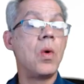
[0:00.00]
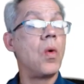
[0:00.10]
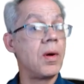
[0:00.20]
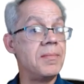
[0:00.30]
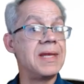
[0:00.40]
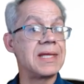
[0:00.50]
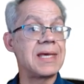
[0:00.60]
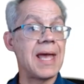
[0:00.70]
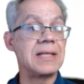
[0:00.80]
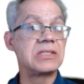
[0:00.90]
or
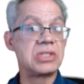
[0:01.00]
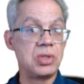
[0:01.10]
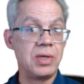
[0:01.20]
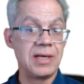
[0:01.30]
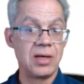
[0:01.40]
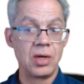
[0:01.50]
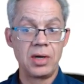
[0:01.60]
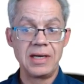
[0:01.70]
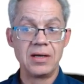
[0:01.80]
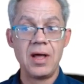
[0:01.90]
mitigate student
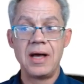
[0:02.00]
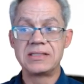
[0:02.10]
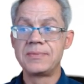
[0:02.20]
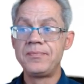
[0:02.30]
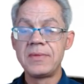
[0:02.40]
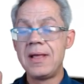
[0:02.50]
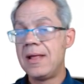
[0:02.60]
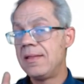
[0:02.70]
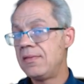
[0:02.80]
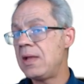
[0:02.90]
learning loss.
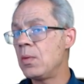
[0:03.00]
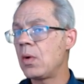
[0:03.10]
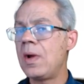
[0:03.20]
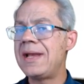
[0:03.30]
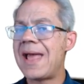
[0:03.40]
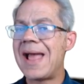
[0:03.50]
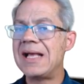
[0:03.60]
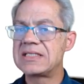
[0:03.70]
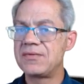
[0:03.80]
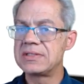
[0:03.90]
Then we're going to
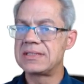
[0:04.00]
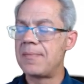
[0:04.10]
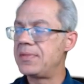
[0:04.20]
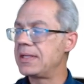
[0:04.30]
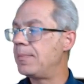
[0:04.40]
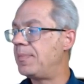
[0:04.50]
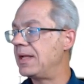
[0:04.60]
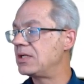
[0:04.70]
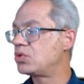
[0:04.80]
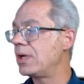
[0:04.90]
ask for something a
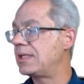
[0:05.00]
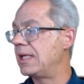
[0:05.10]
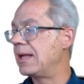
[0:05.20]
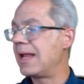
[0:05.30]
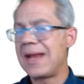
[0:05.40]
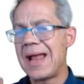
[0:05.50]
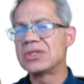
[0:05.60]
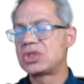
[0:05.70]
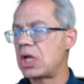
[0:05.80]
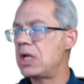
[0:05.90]
bit tricky, and I'll
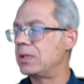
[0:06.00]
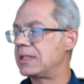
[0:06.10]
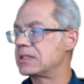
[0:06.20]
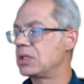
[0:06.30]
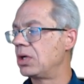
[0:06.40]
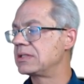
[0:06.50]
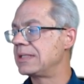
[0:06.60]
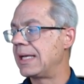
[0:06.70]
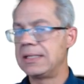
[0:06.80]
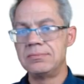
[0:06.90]
show you what this looks
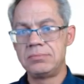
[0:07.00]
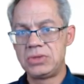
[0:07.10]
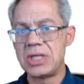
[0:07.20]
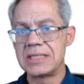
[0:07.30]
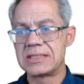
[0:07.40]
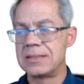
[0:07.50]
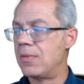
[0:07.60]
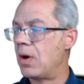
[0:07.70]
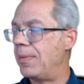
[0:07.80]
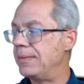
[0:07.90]
like in just a
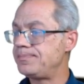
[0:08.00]
moment.